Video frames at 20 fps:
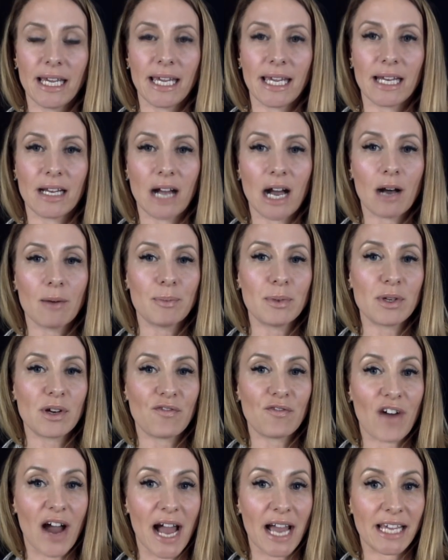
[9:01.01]
It'll help you to
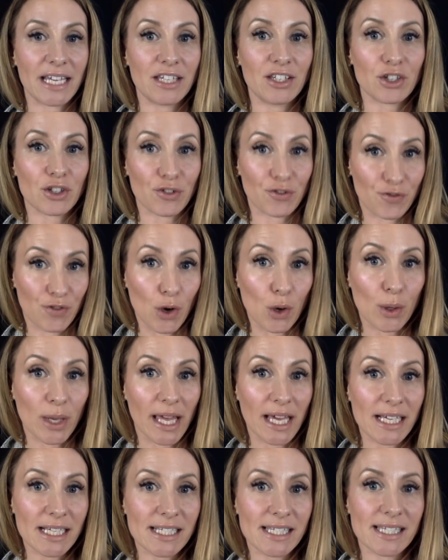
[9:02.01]
find your
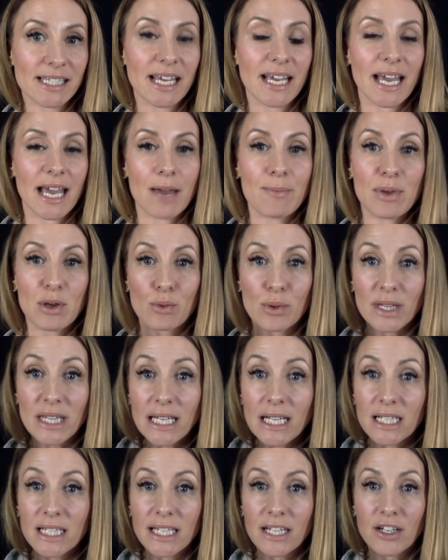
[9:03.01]
focus and be
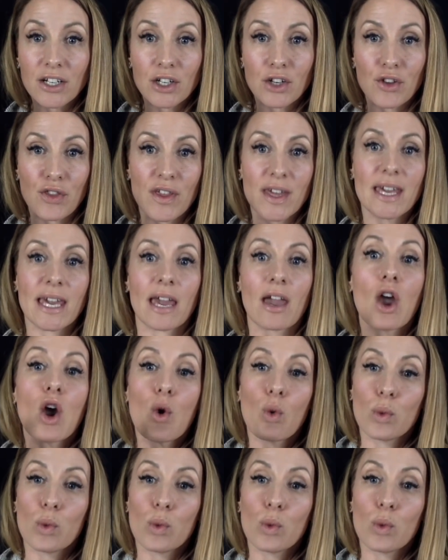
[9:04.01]
really clear in your thinking,